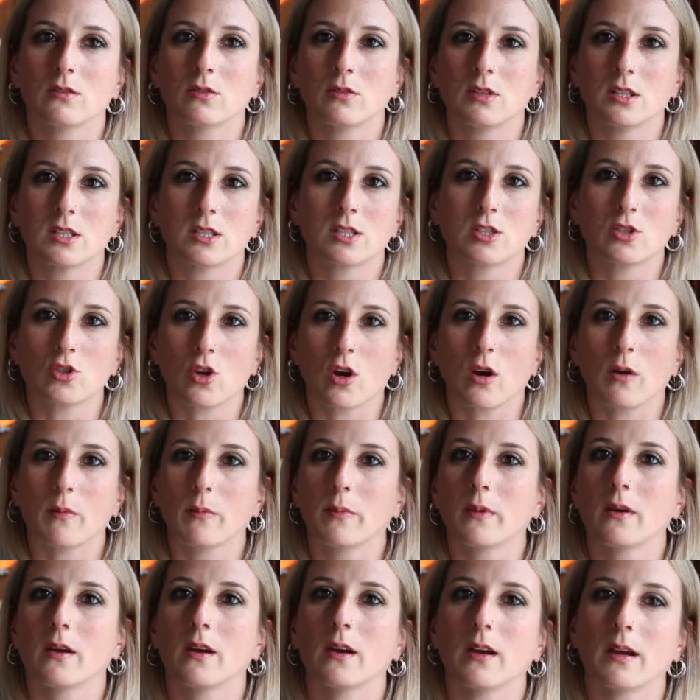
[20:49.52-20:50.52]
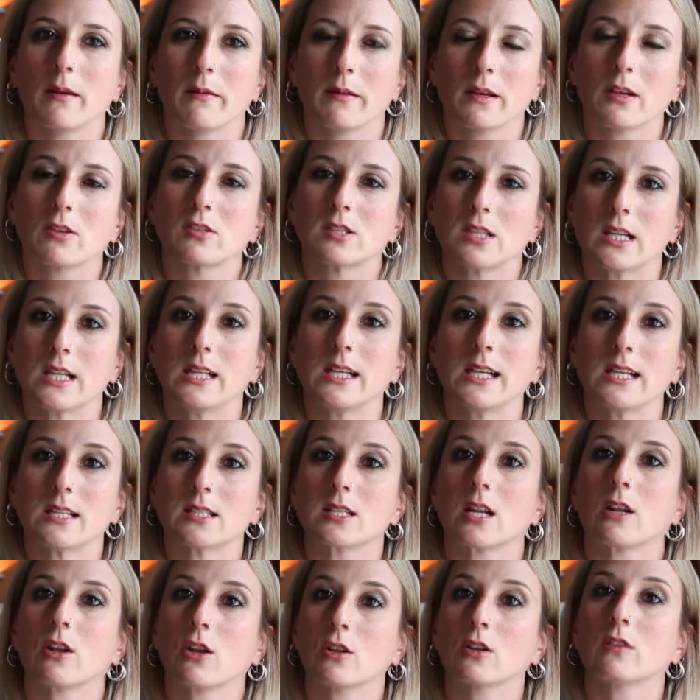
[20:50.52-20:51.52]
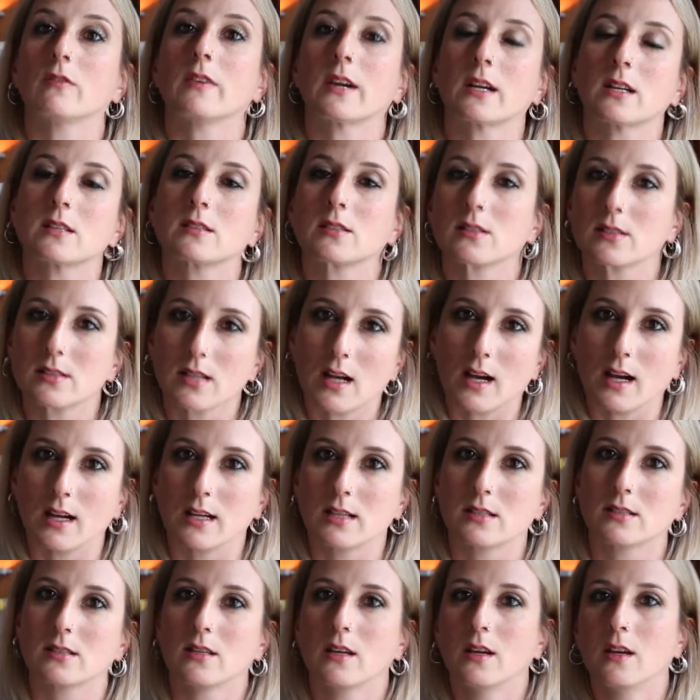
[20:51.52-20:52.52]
this job, because it needs a lot of exercise.